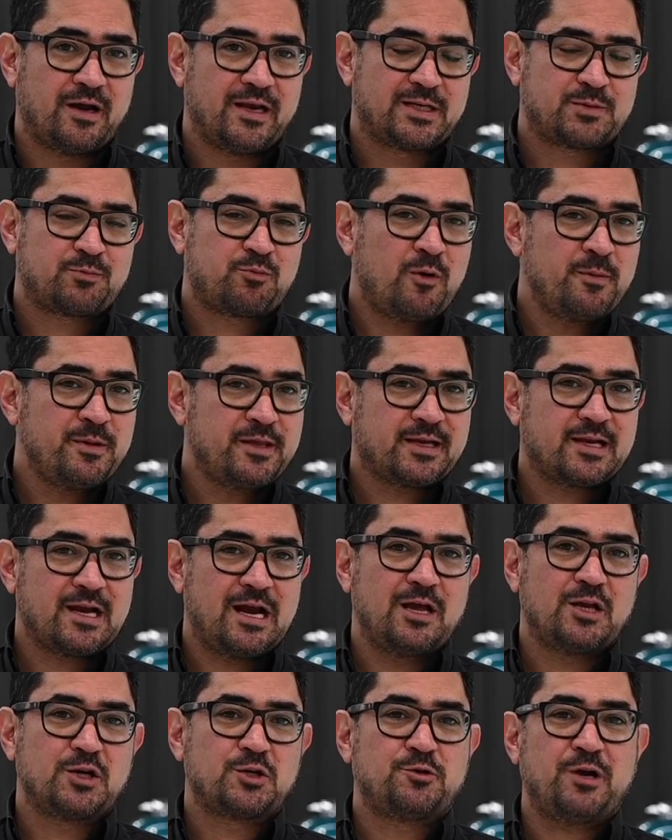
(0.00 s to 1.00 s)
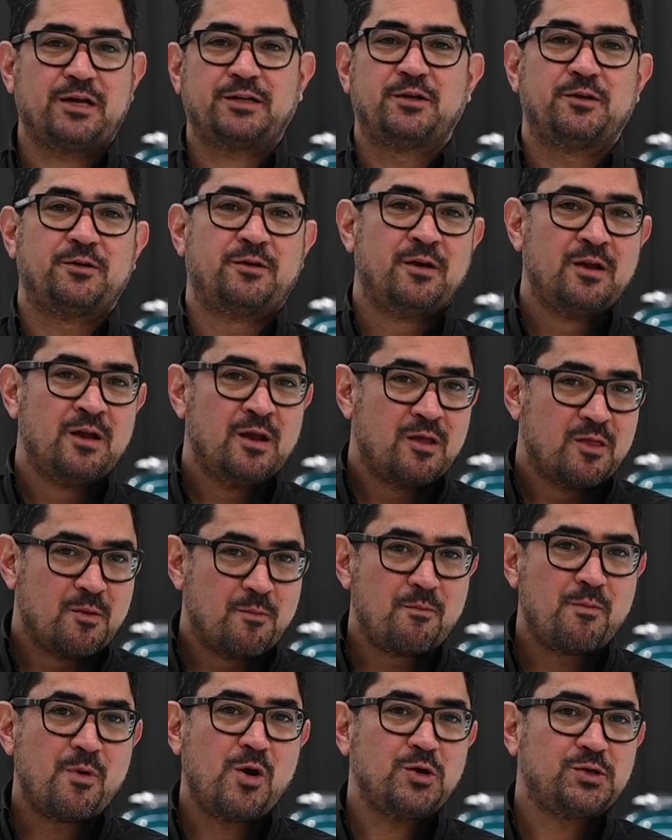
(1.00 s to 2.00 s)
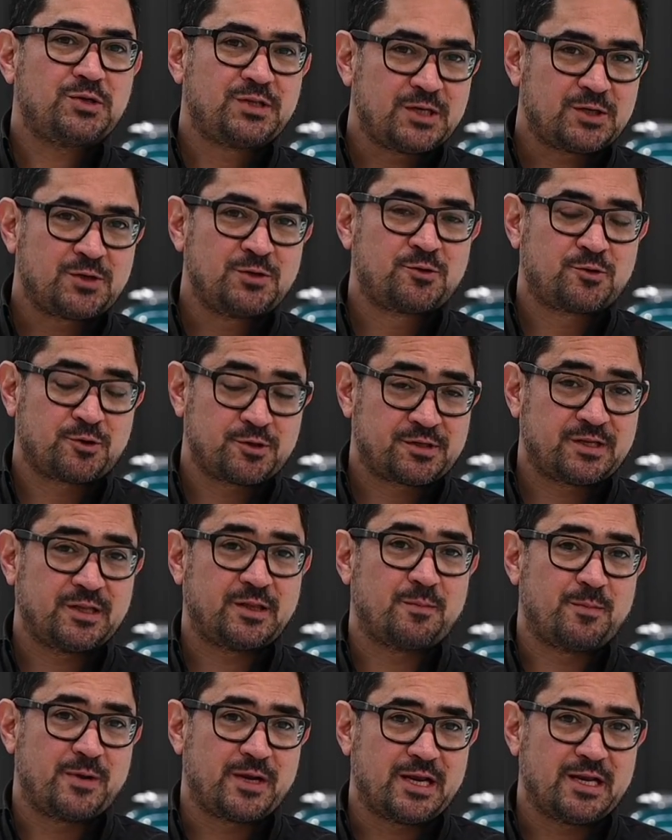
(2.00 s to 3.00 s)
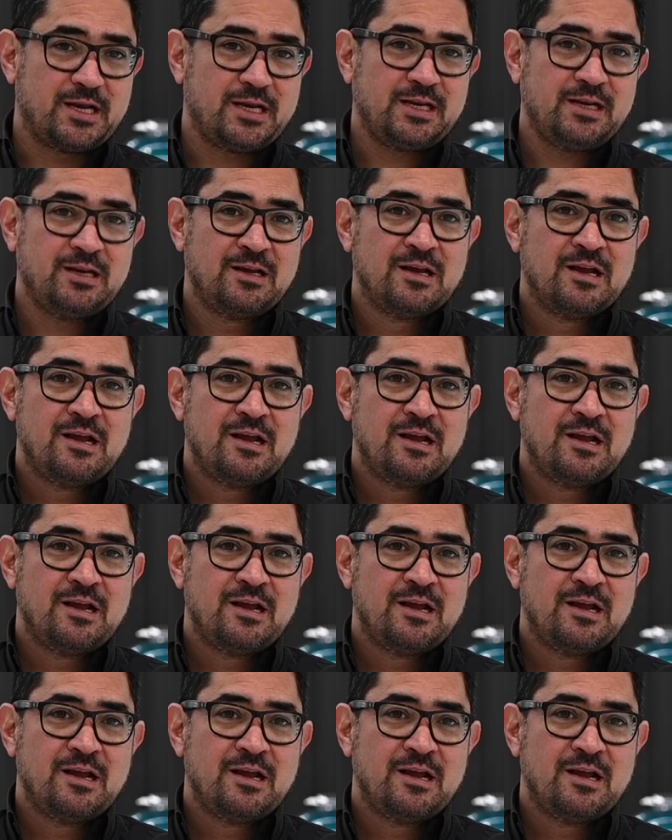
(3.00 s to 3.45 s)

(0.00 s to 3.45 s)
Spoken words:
It's probably the car that attracted the most interest at the beginning,